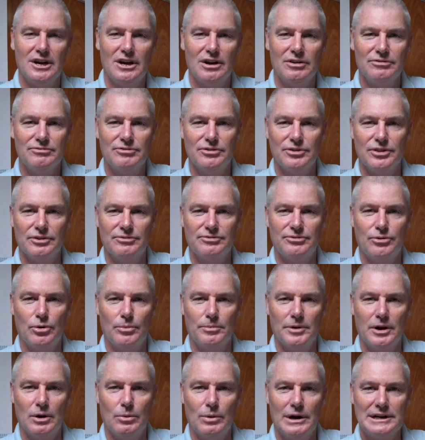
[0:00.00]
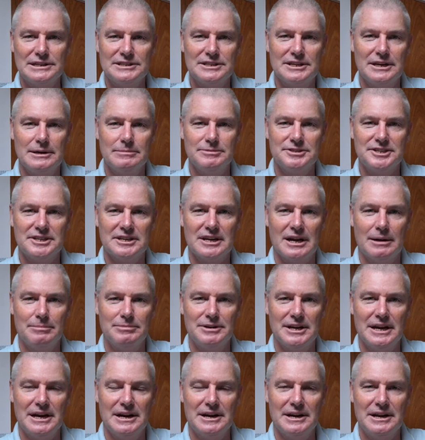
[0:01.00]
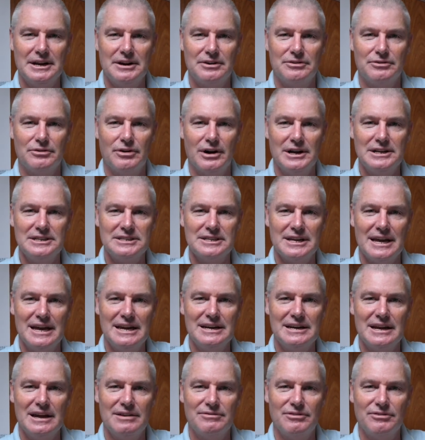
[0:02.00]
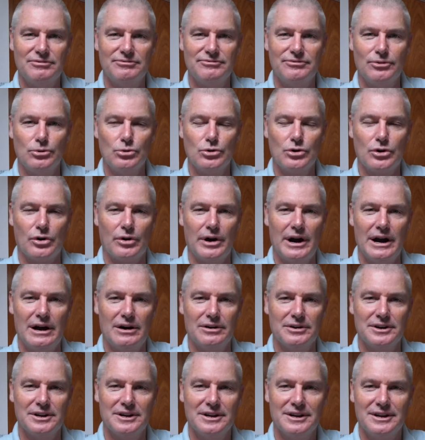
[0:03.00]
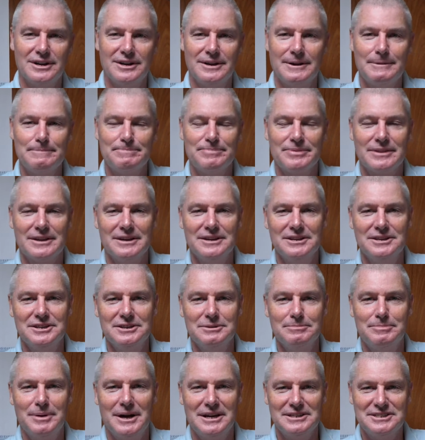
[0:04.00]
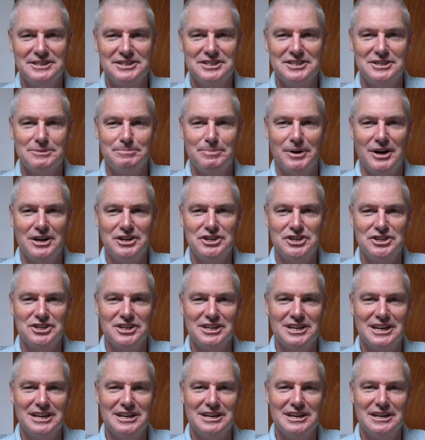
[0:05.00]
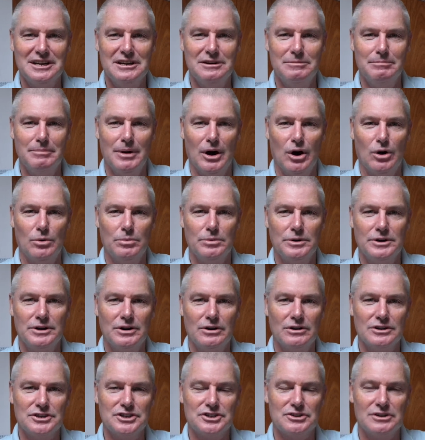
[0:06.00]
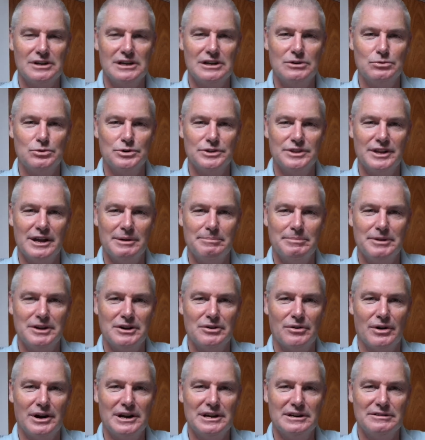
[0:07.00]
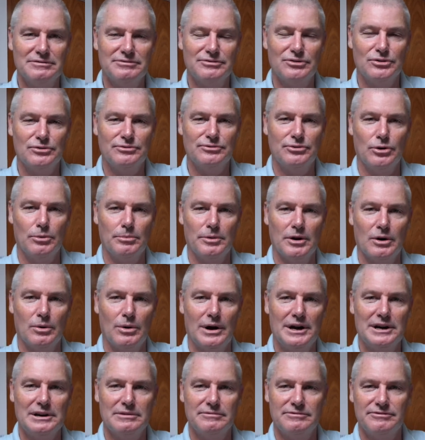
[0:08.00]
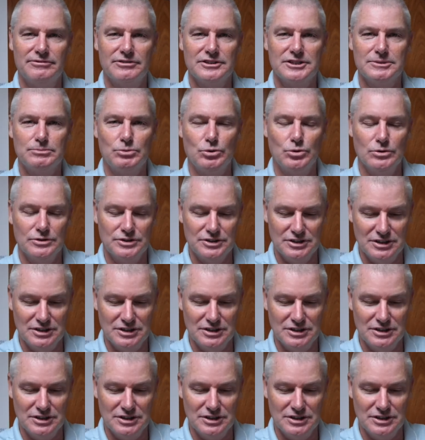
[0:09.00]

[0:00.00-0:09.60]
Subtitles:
for the Formula One teams to come down here and race and to have a full crowd in participation again in Melbourne, Australia. Wouldn't that be great for Formula One and for sports